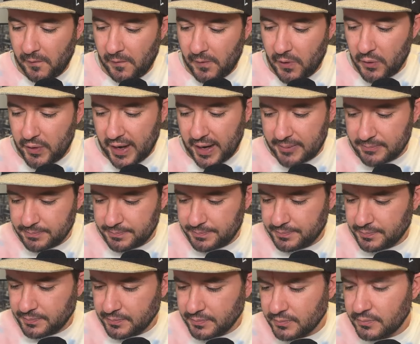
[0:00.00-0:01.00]
Okay,
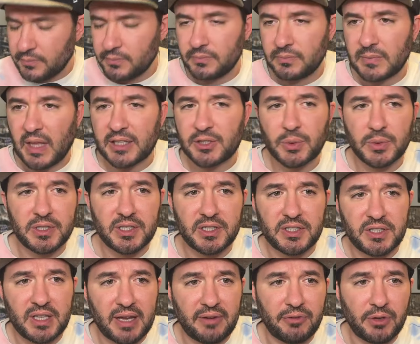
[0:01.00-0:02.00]
that's what's at
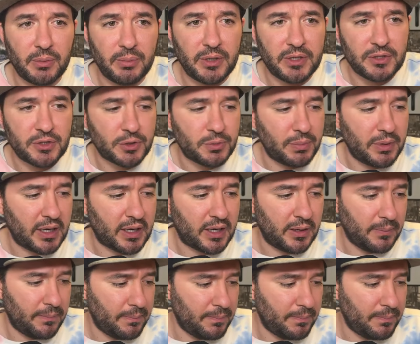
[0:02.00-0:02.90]
stake for the Blazers pick.